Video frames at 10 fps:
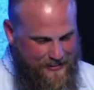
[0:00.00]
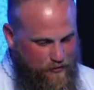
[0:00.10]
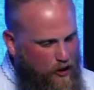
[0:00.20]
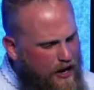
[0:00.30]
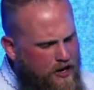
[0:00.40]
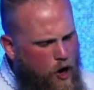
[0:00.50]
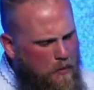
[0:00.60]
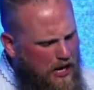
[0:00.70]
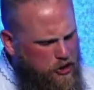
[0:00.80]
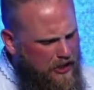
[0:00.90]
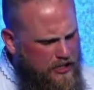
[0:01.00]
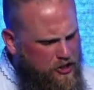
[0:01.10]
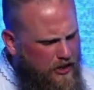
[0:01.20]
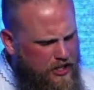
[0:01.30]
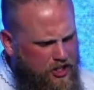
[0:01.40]
For I know my
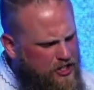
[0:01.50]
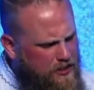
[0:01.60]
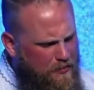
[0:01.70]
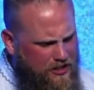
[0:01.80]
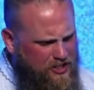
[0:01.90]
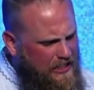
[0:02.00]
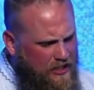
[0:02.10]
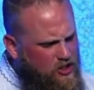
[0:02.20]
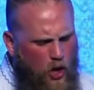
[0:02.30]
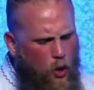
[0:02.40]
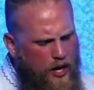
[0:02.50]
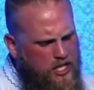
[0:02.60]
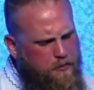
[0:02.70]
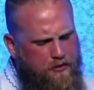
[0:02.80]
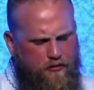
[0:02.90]
transgressions, and my sin is
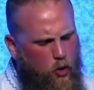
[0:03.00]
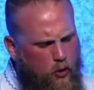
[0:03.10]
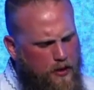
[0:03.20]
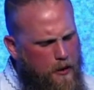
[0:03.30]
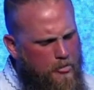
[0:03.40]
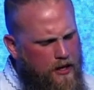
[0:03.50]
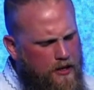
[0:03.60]
always before me.